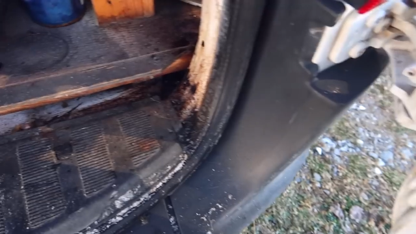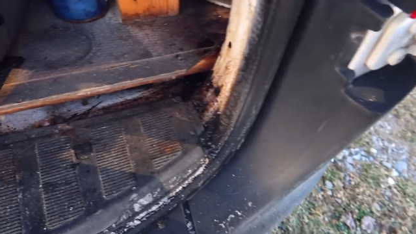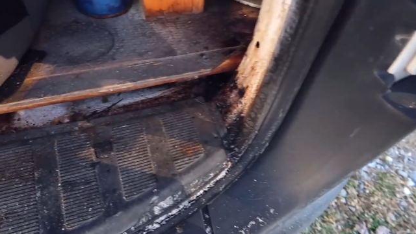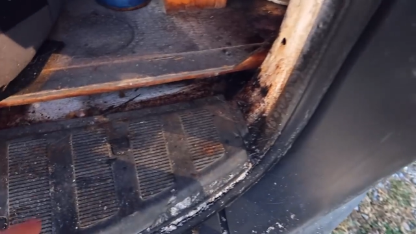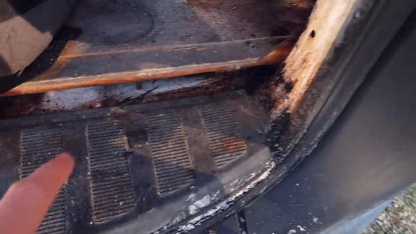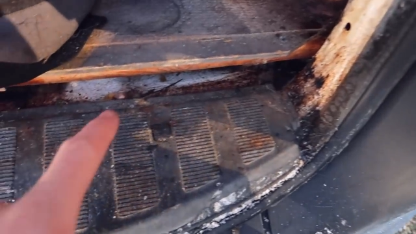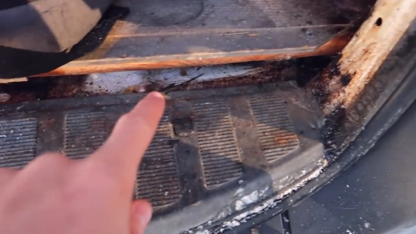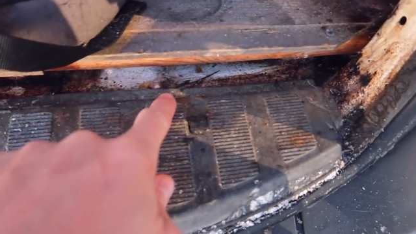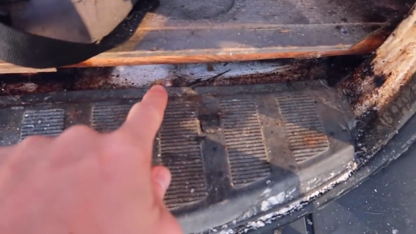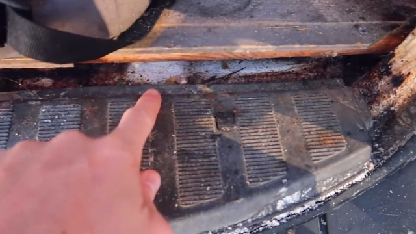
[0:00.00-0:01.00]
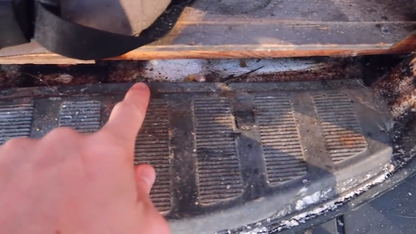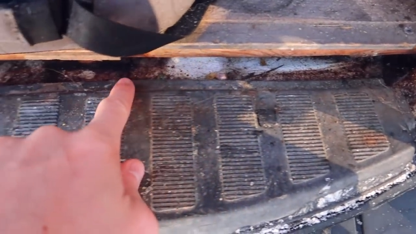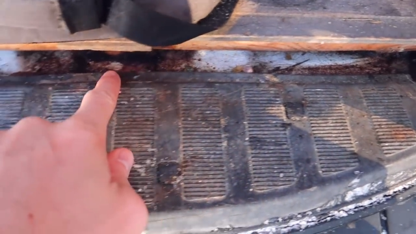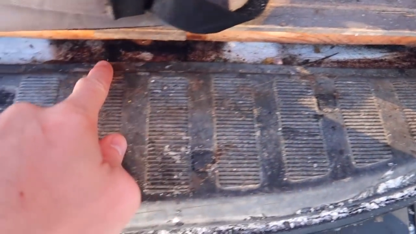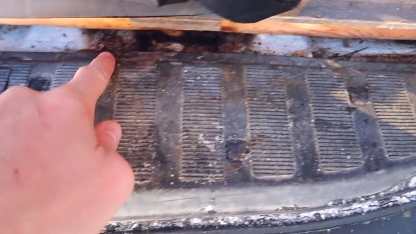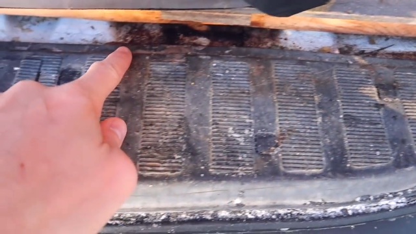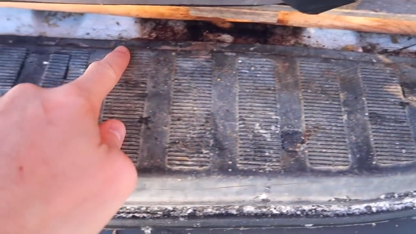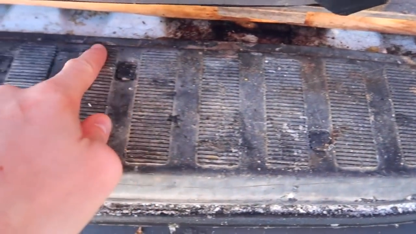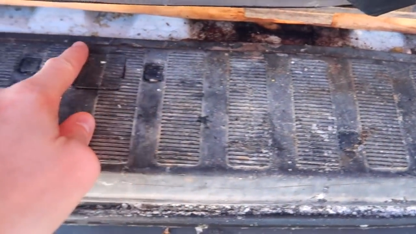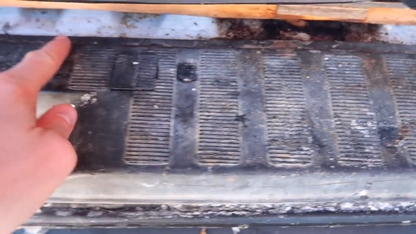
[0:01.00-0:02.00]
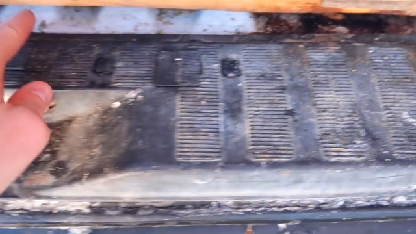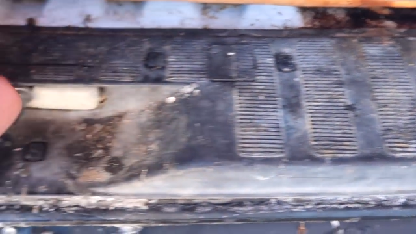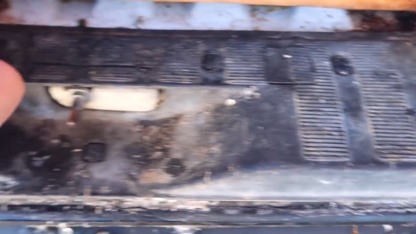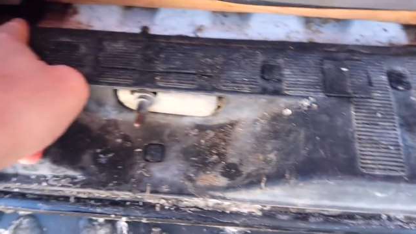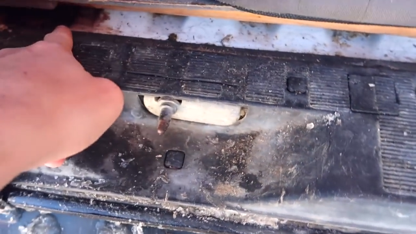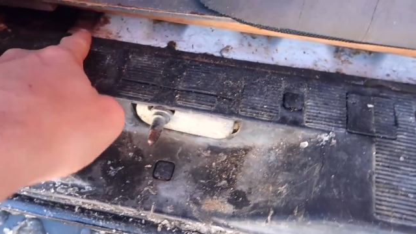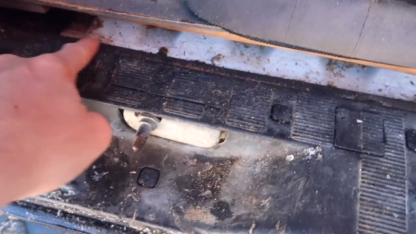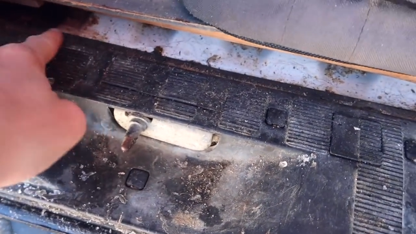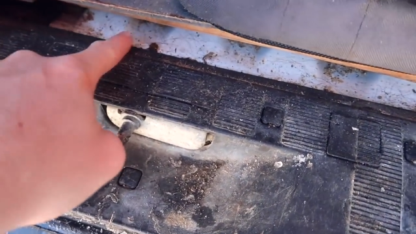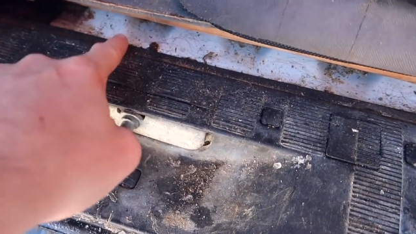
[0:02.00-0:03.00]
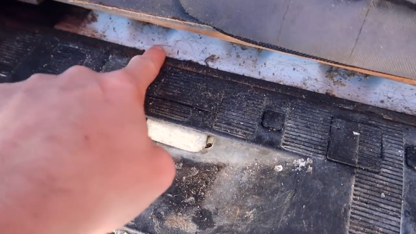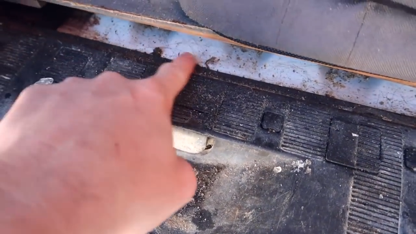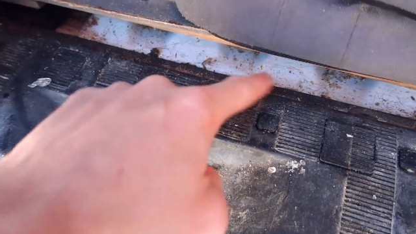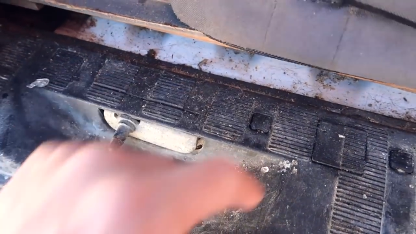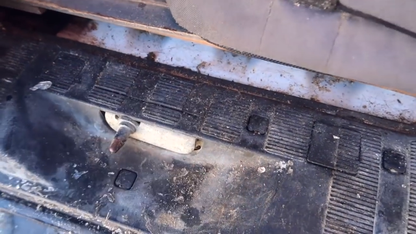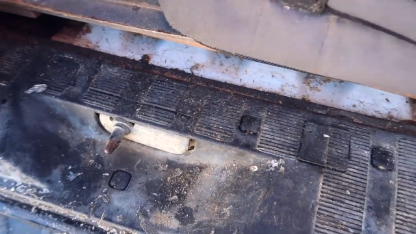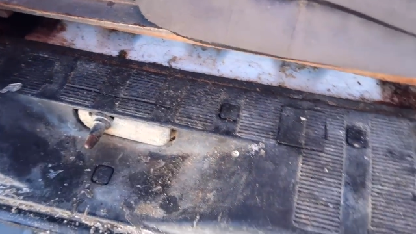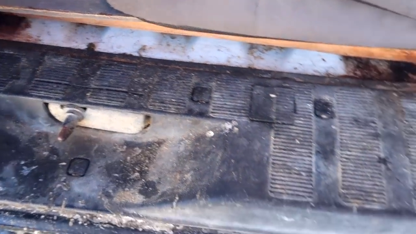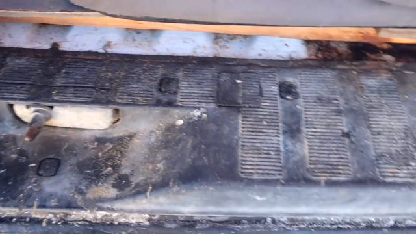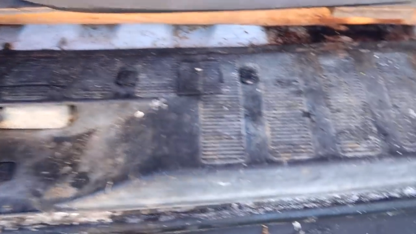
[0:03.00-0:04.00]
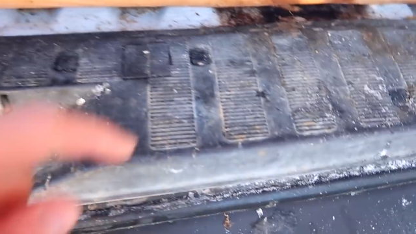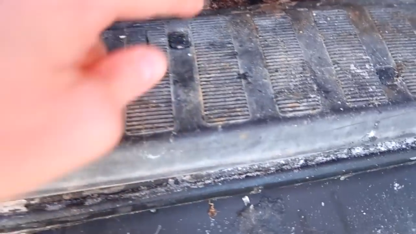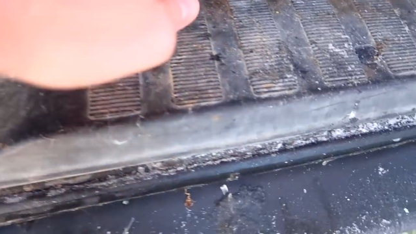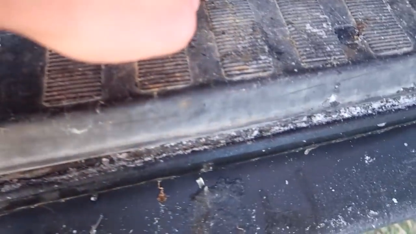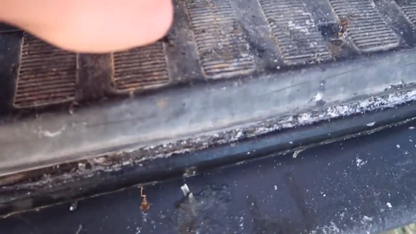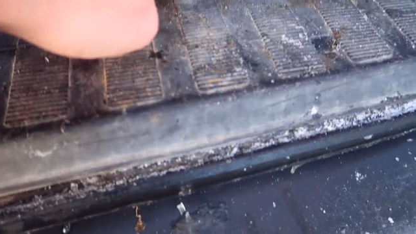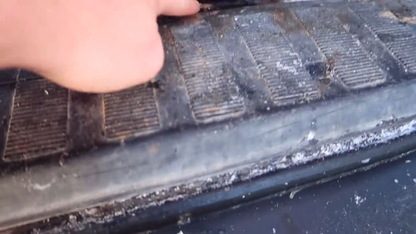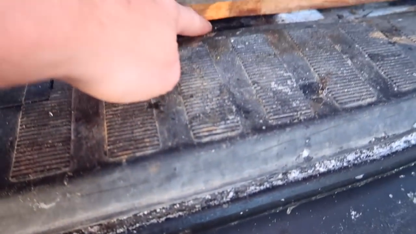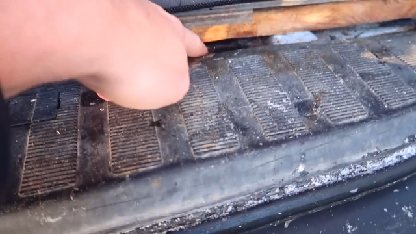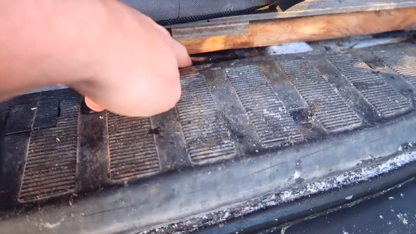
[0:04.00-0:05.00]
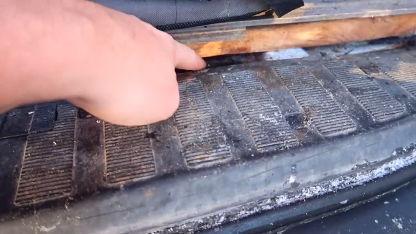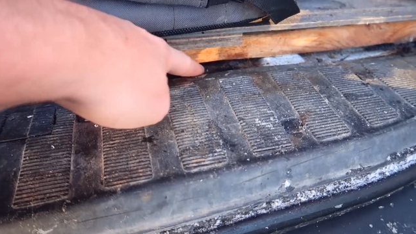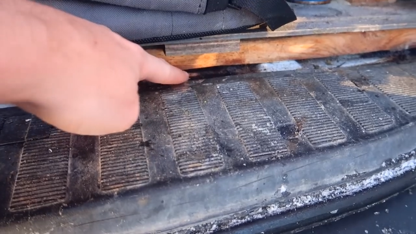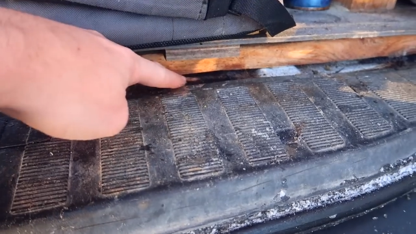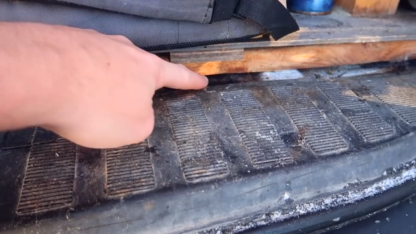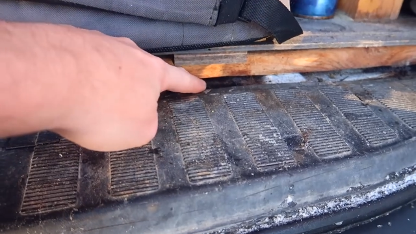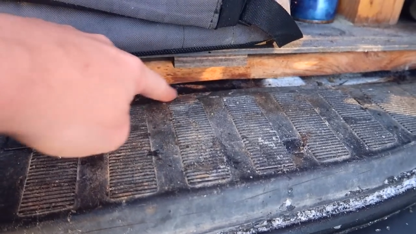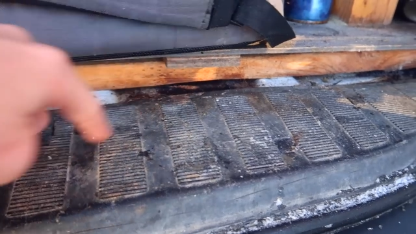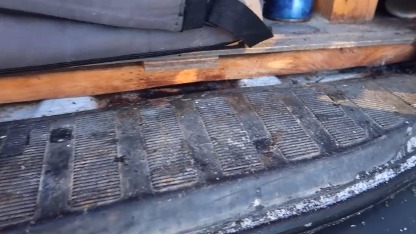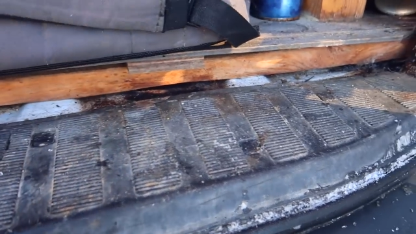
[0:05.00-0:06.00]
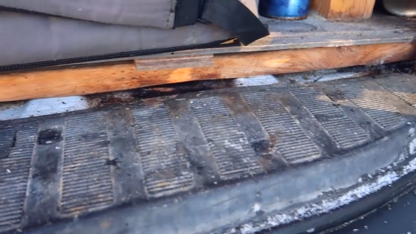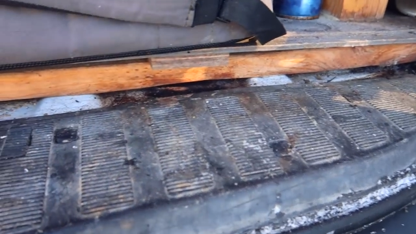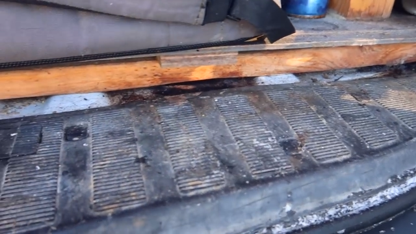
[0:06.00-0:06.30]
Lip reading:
[unreadable: no face in view]